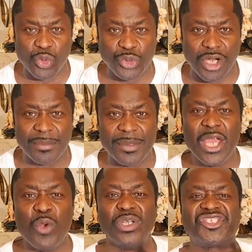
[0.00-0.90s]
up,
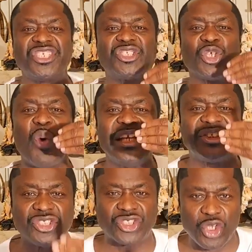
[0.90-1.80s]
when
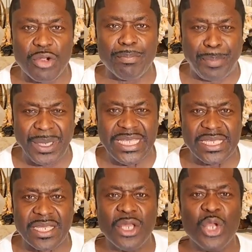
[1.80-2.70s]
situations look
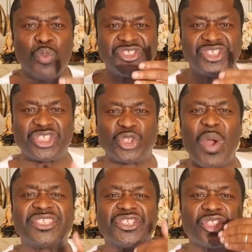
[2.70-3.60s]
bleak, when
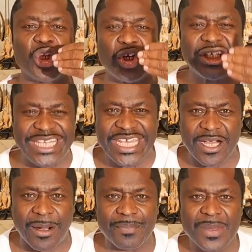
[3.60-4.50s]
situations look
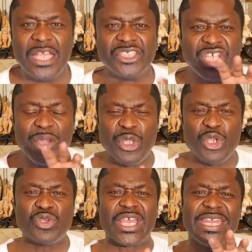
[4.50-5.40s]
dim. See, when
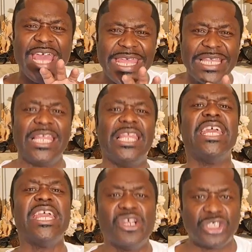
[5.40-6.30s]
you get a
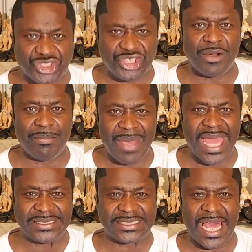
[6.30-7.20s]
leadership
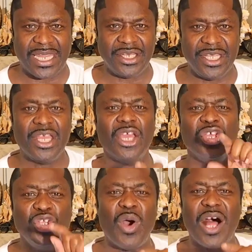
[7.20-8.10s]
mentality,
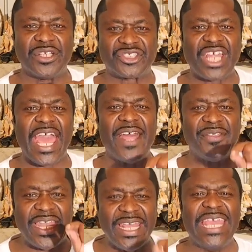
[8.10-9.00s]
you understand
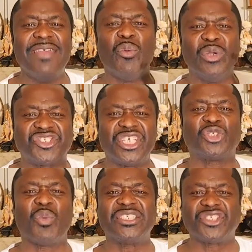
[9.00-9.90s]
that even when
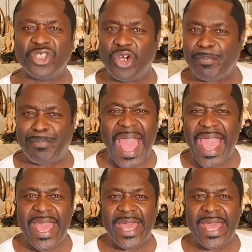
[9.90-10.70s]
situations look bad,